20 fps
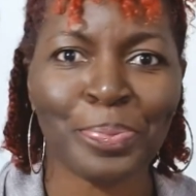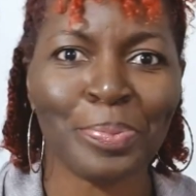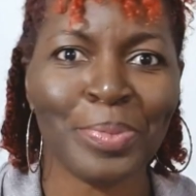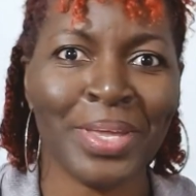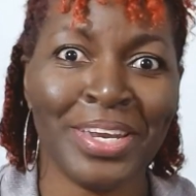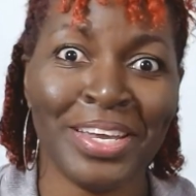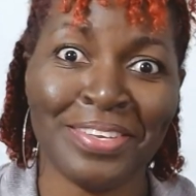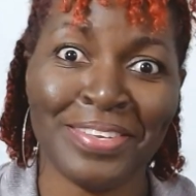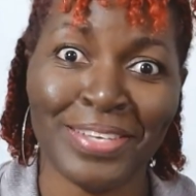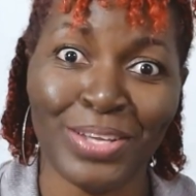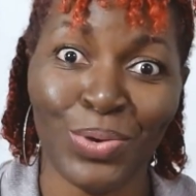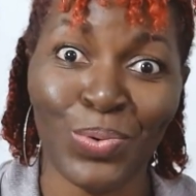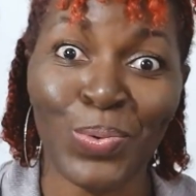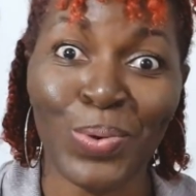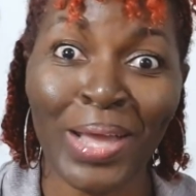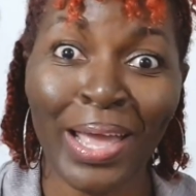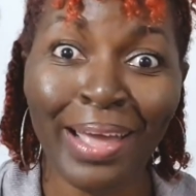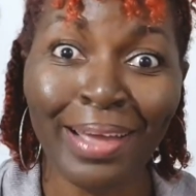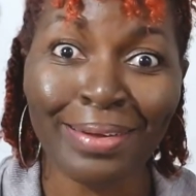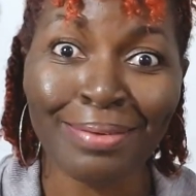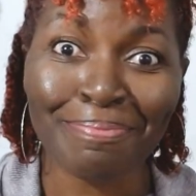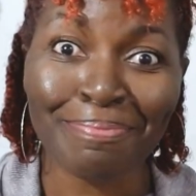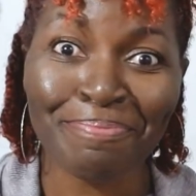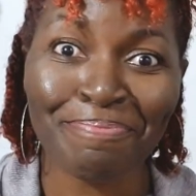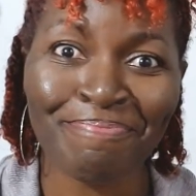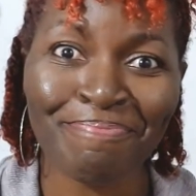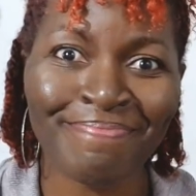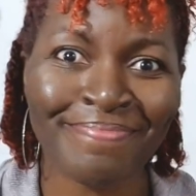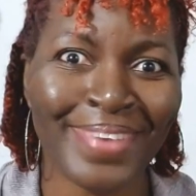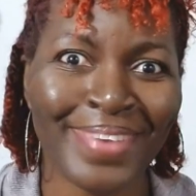And I said, okay,
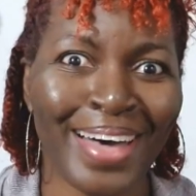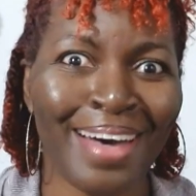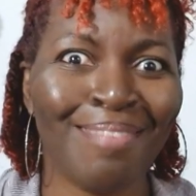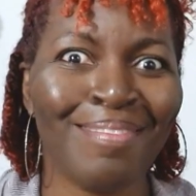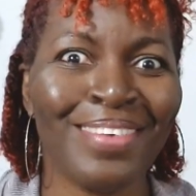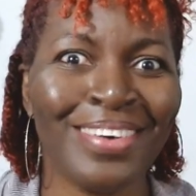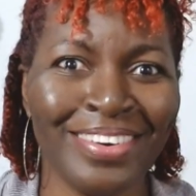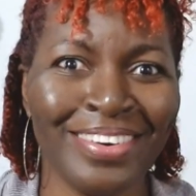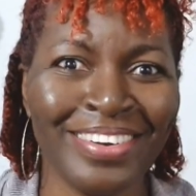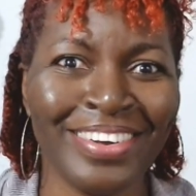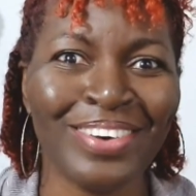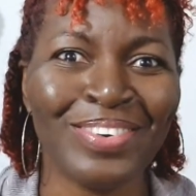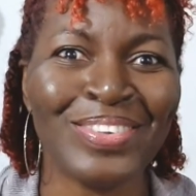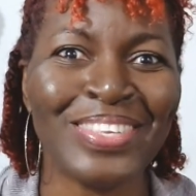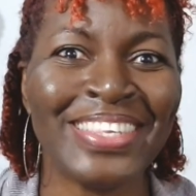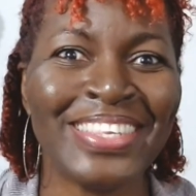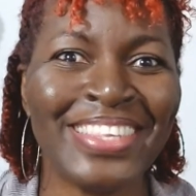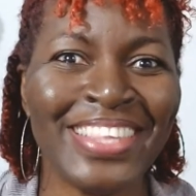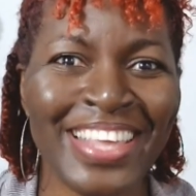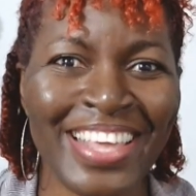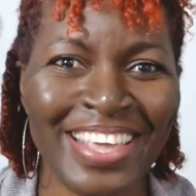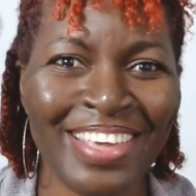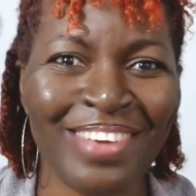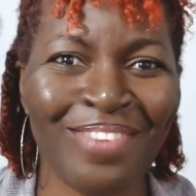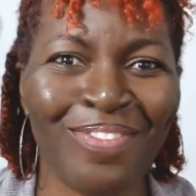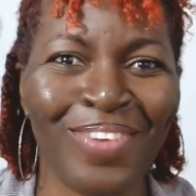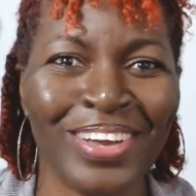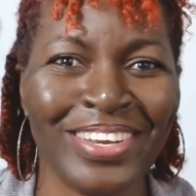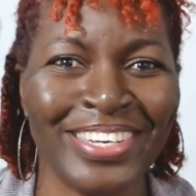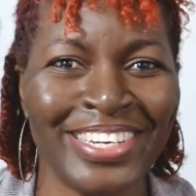I'm going to go see
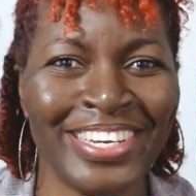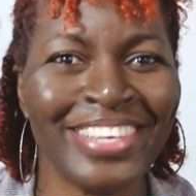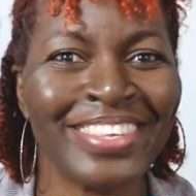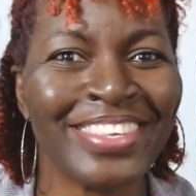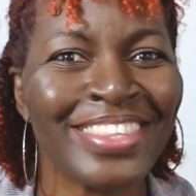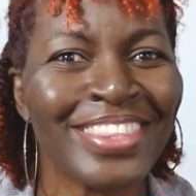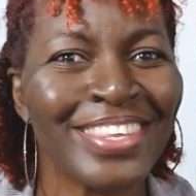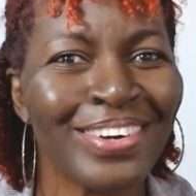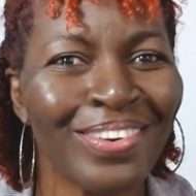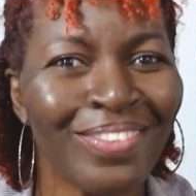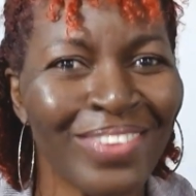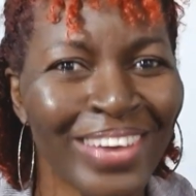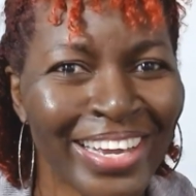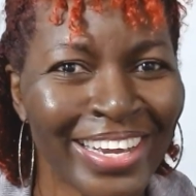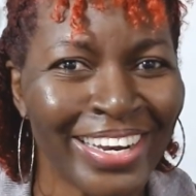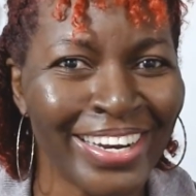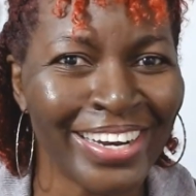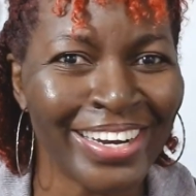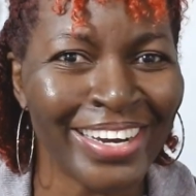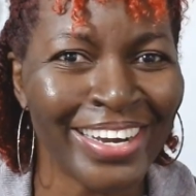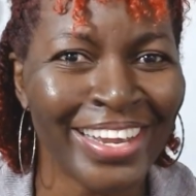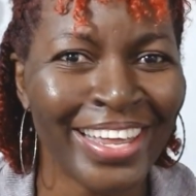what she's doing.